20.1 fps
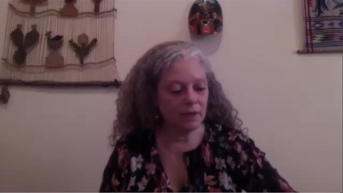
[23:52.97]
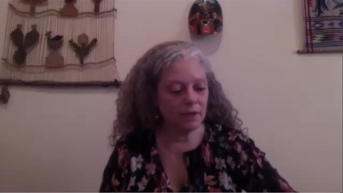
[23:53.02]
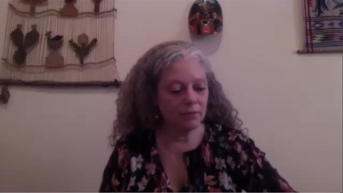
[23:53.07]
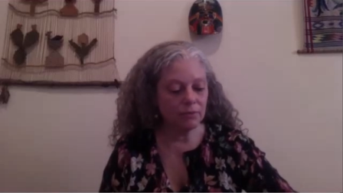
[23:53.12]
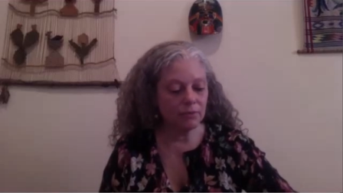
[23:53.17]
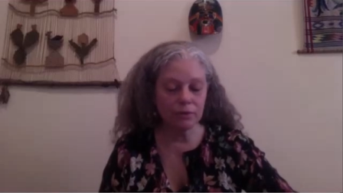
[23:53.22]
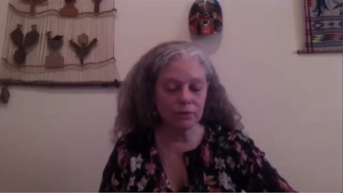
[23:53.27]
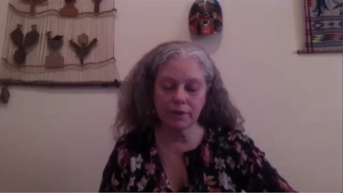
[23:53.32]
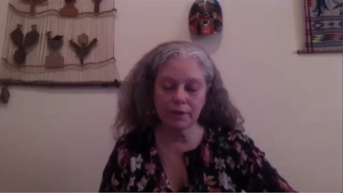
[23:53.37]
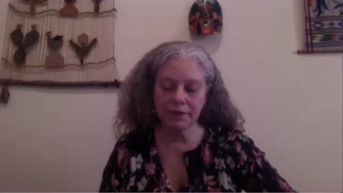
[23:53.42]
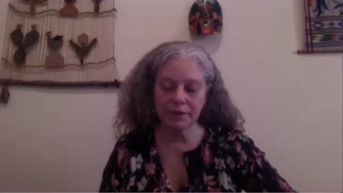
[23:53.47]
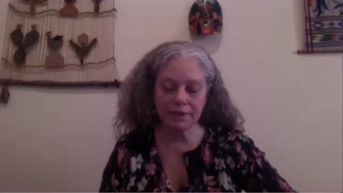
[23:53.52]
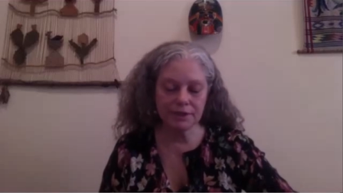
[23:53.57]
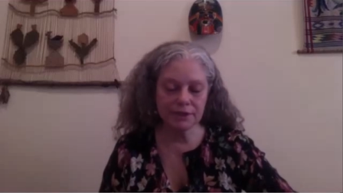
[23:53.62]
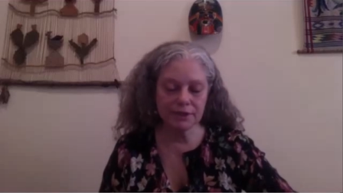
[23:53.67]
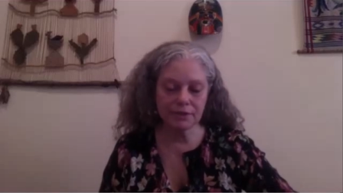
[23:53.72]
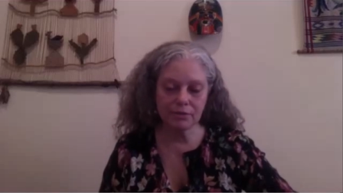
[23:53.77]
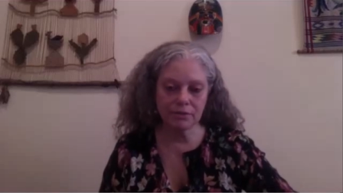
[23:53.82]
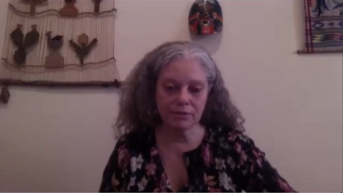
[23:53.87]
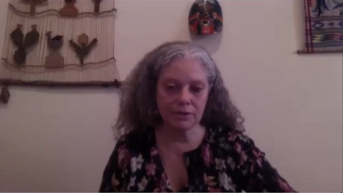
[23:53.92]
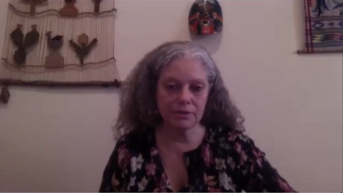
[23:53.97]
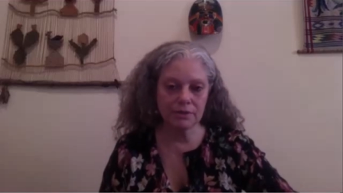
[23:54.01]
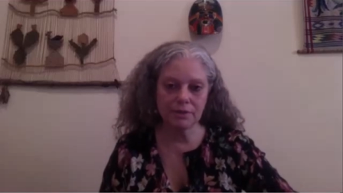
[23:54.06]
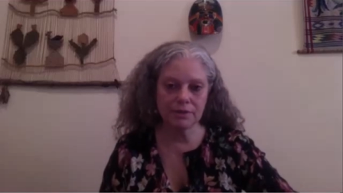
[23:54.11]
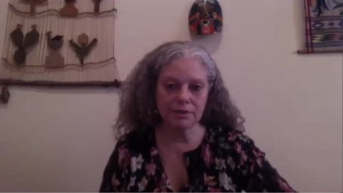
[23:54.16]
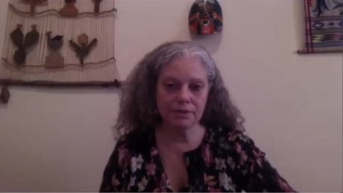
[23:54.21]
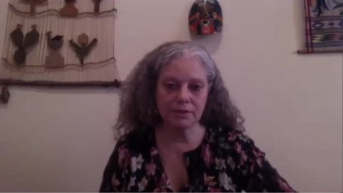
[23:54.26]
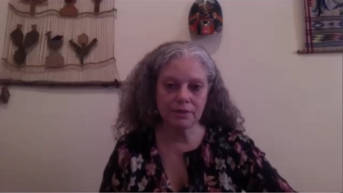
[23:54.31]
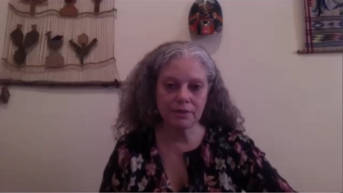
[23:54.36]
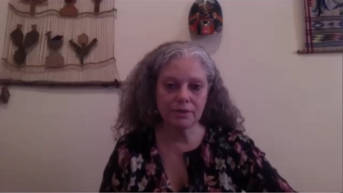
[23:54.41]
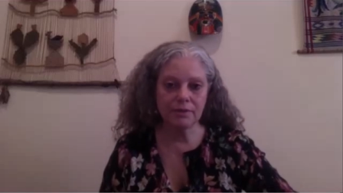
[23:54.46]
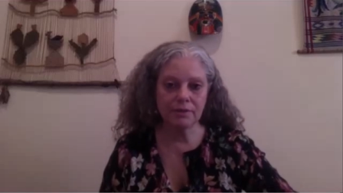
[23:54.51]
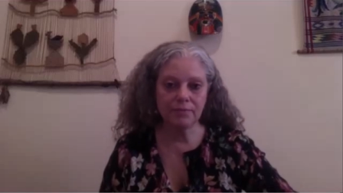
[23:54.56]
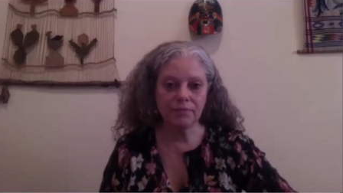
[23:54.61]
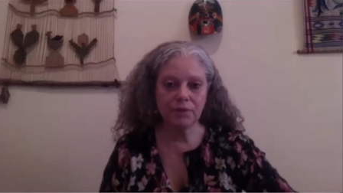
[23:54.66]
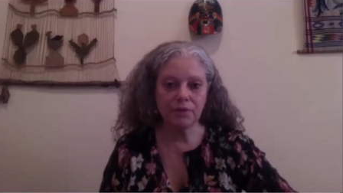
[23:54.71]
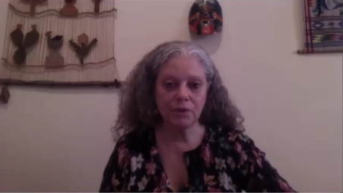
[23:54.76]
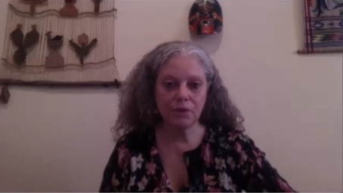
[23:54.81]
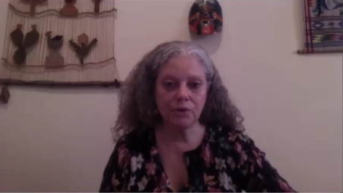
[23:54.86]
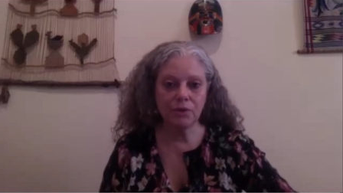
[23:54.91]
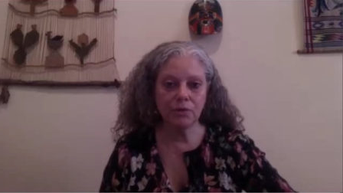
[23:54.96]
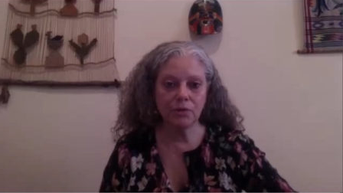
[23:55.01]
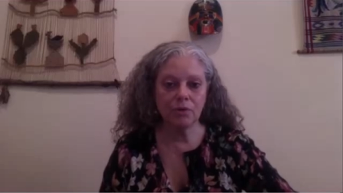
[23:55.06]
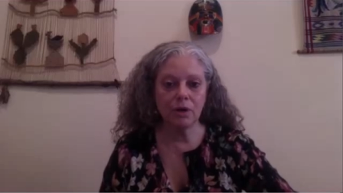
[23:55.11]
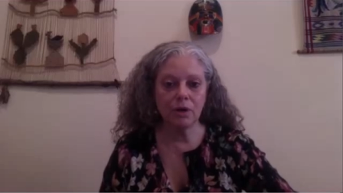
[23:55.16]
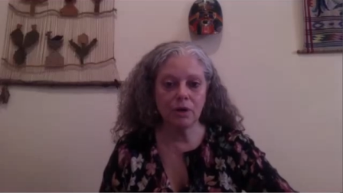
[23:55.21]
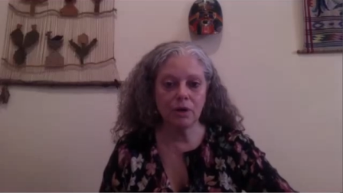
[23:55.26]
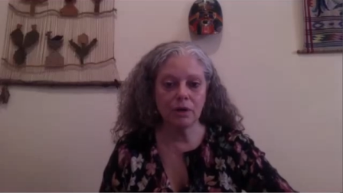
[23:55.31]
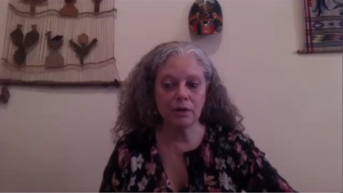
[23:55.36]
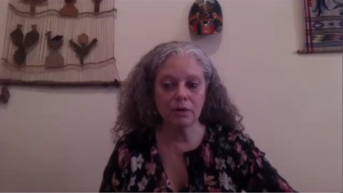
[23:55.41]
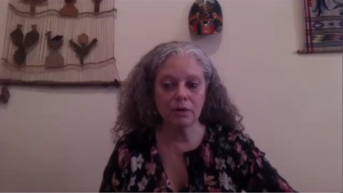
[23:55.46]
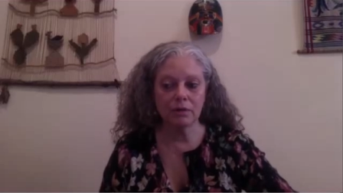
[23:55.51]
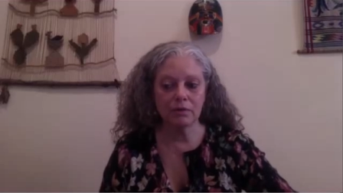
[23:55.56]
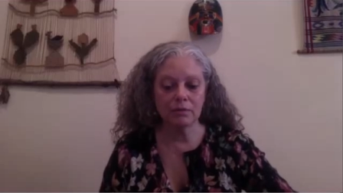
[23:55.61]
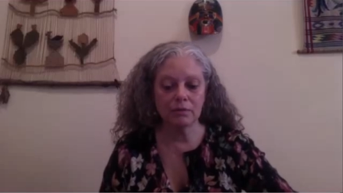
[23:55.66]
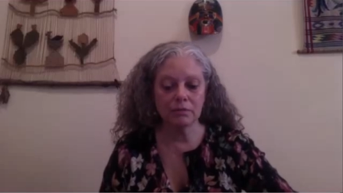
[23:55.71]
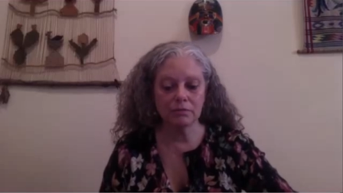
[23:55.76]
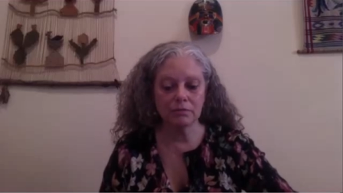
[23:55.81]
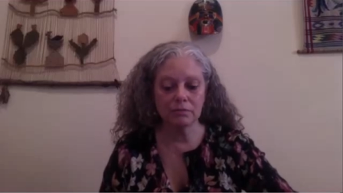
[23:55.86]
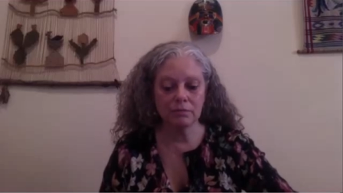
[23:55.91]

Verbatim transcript: brutal histories, who are